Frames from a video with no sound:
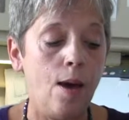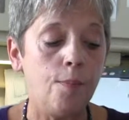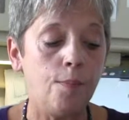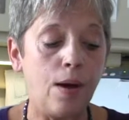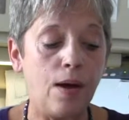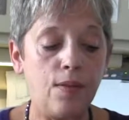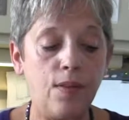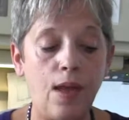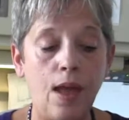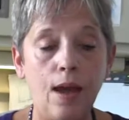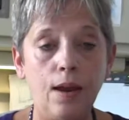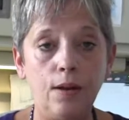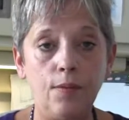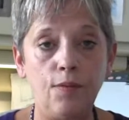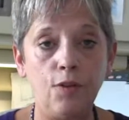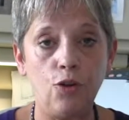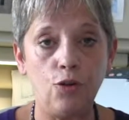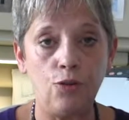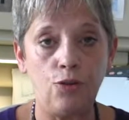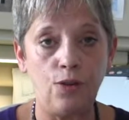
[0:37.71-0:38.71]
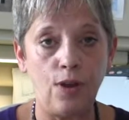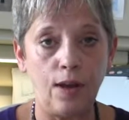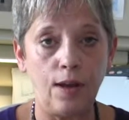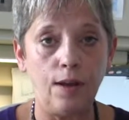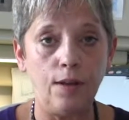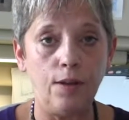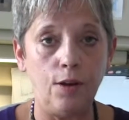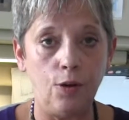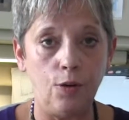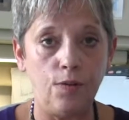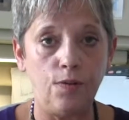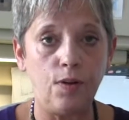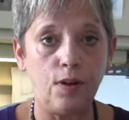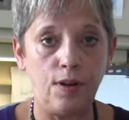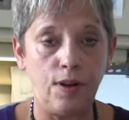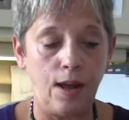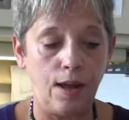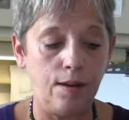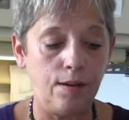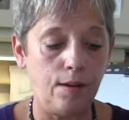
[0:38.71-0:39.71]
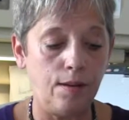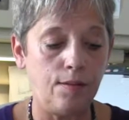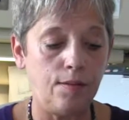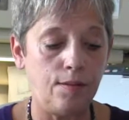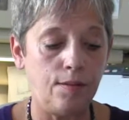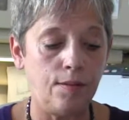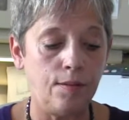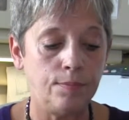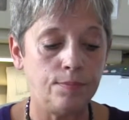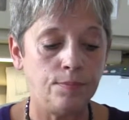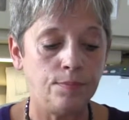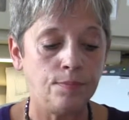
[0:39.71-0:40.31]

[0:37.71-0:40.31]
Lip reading: by the end of your second year of attendance.